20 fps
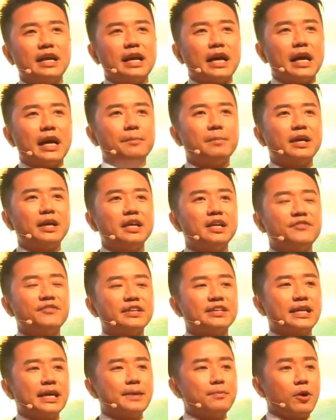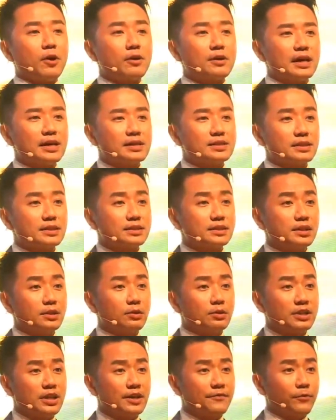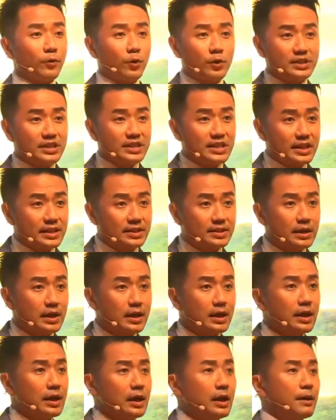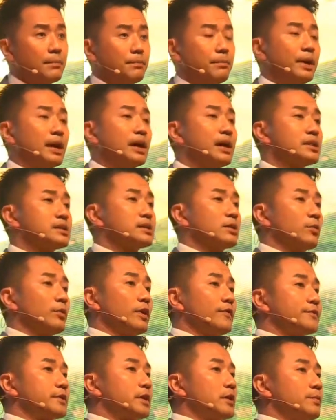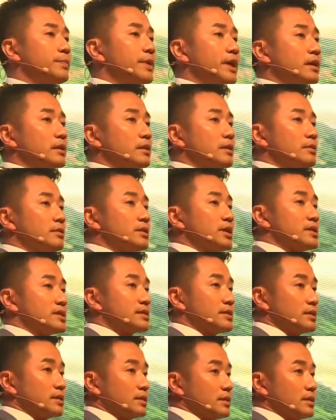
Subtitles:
and may even keep on as a TOT for years, but without being noticed.